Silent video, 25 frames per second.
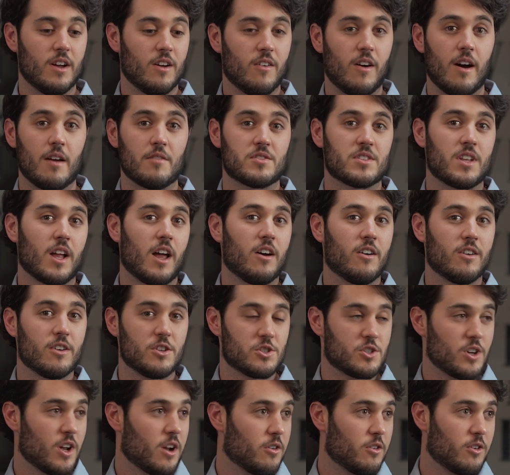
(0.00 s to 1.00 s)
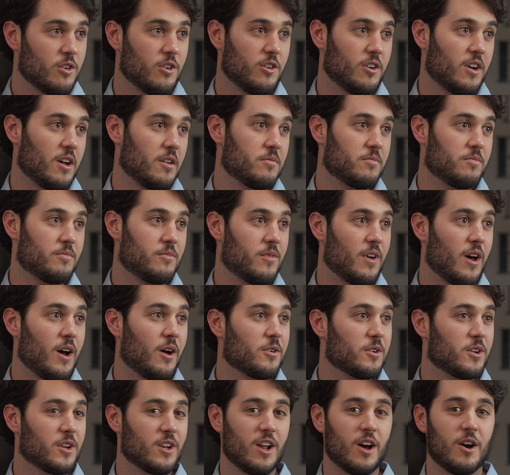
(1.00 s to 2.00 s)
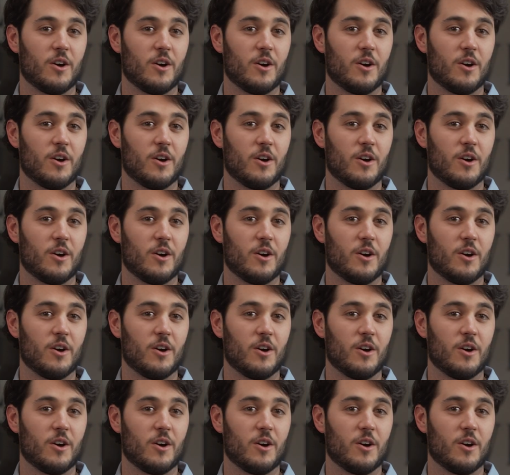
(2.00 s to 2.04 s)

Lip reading: lifestyle in general. I've found,